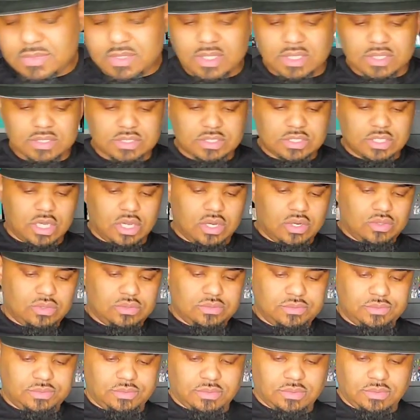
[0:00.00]
So
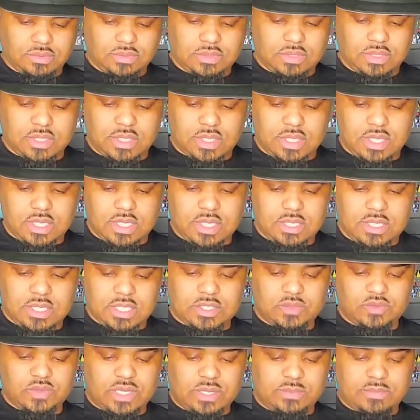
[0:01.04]

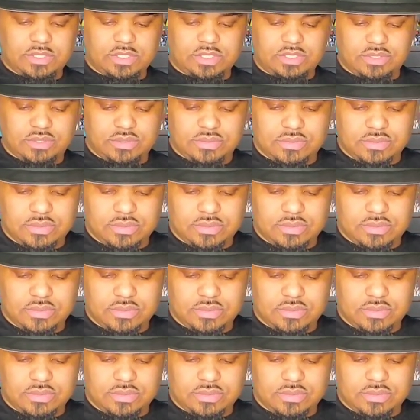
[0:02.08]
this is what I'm gonna do.